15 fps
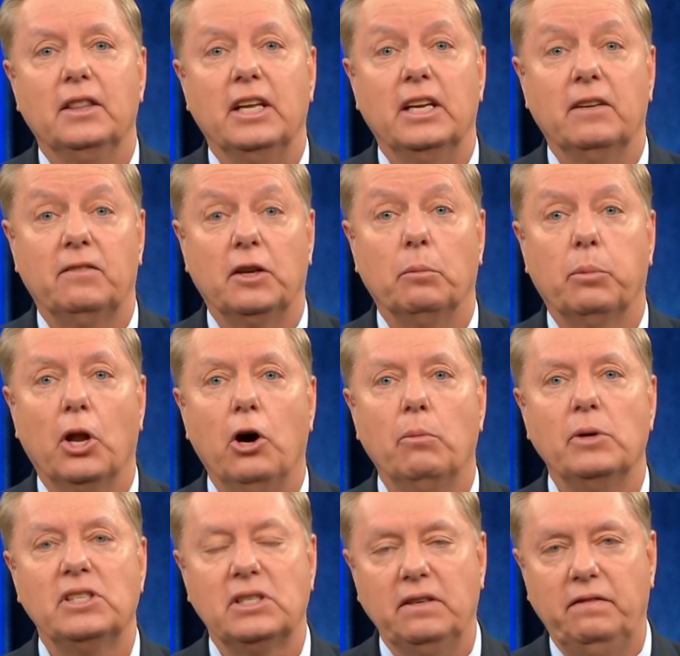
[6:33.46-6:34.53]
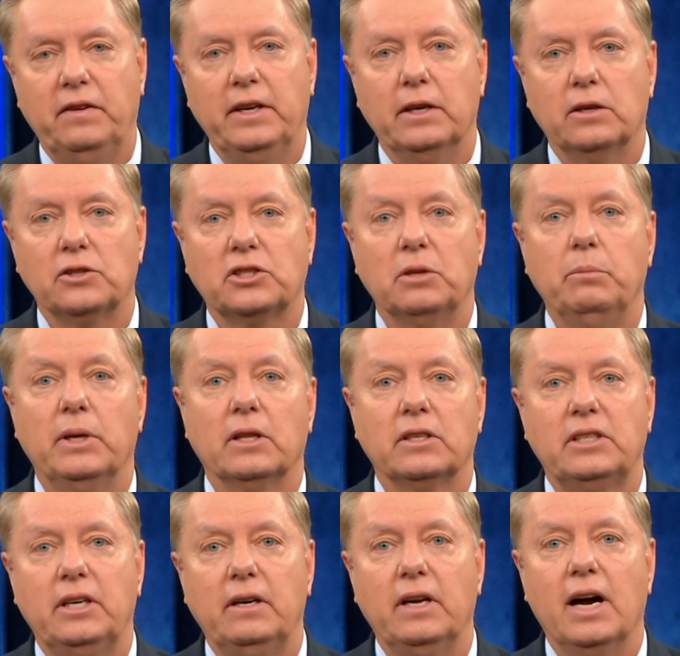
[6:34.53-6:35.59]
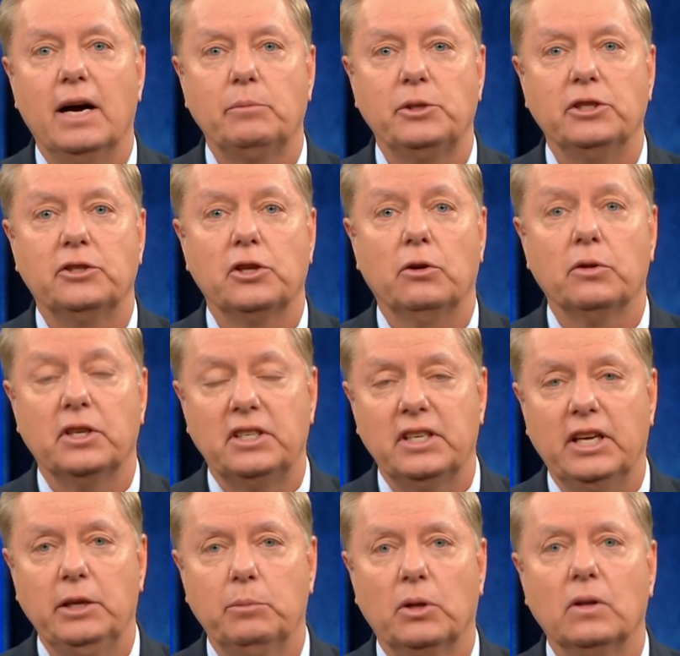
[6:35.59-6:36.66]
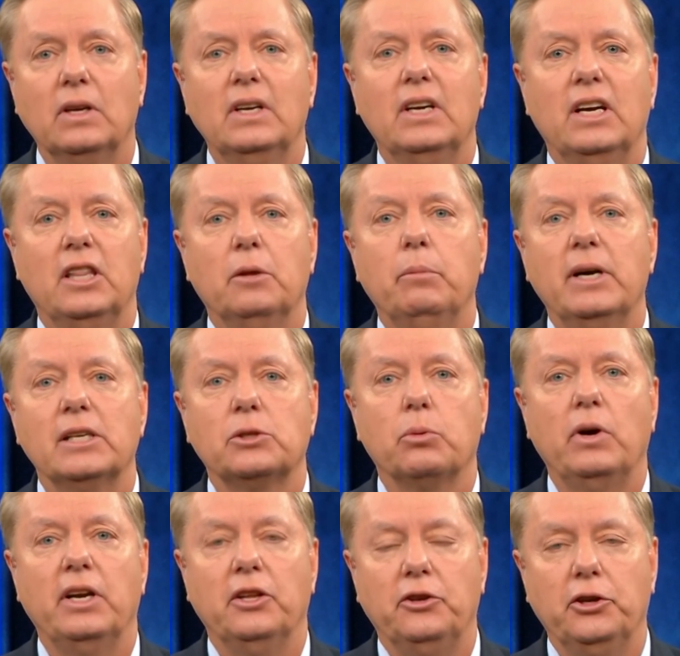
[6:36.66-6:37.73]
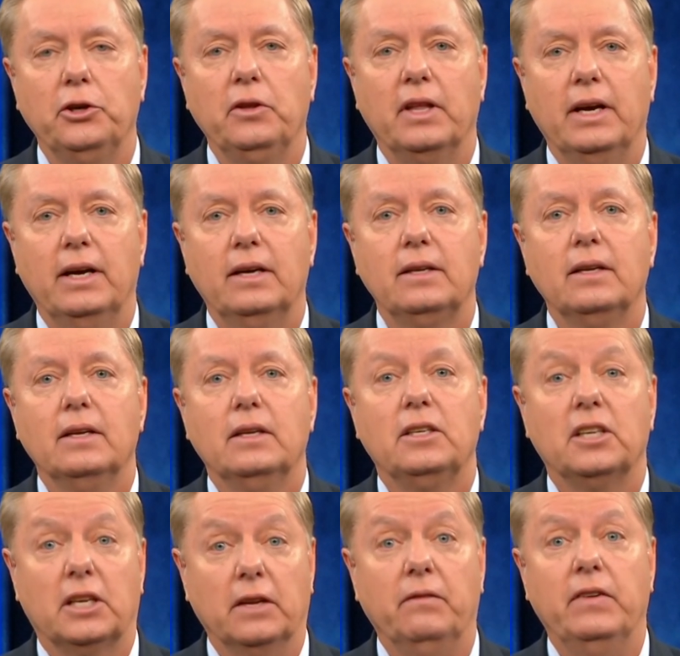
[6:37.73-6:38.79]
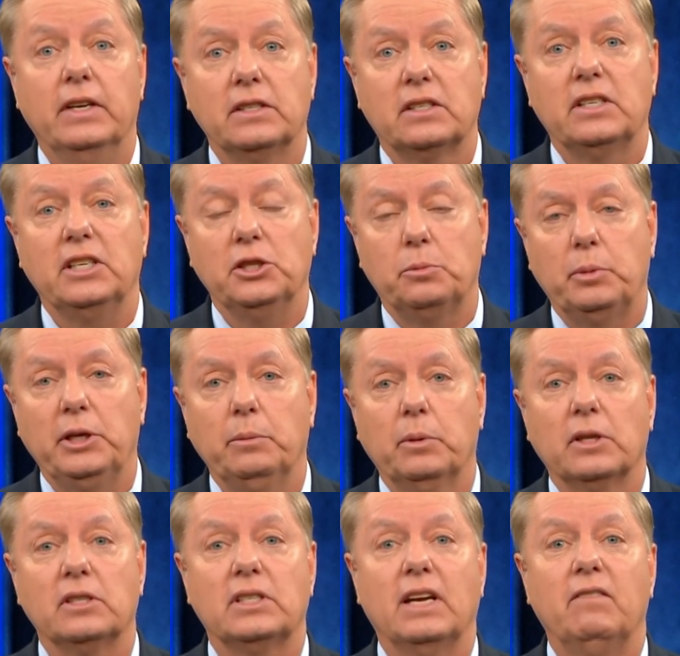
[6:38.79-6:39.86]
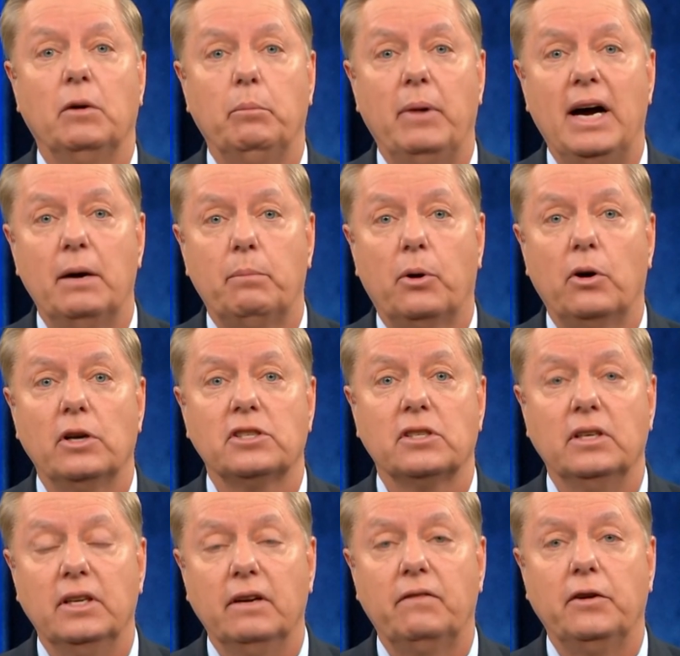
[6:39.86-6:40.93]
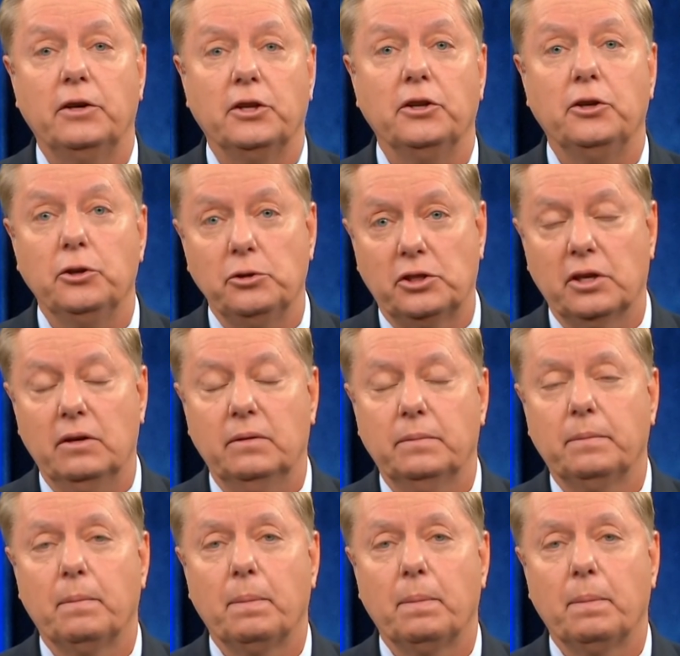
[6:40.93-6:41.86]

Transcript: that if diplomacy fails, the military option's on the table. And the best way to do that, to convince these people, is have a bipartisan effort to do so.